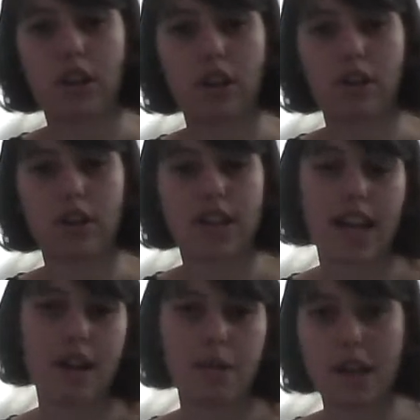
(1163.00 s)
your
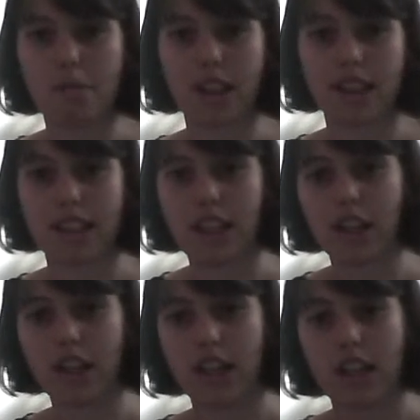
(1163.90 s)
day, week, month, and
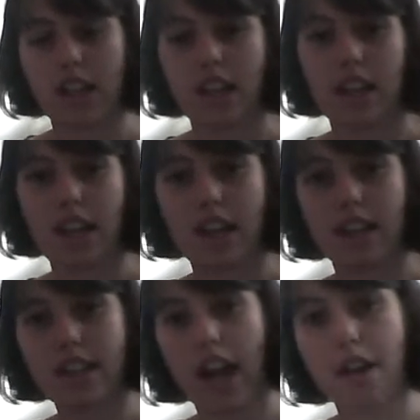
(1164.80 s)
year.
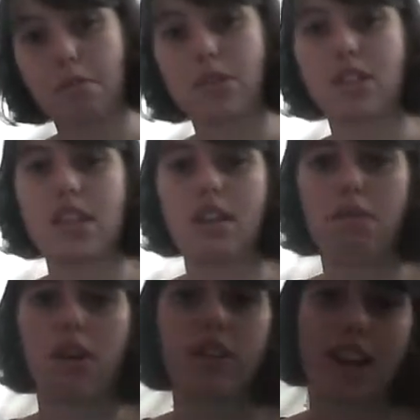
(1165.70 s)
And I will see
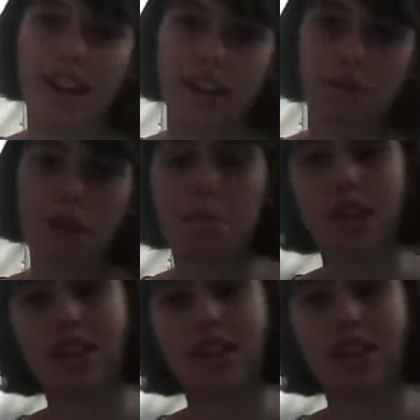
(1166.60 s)
you all not next week,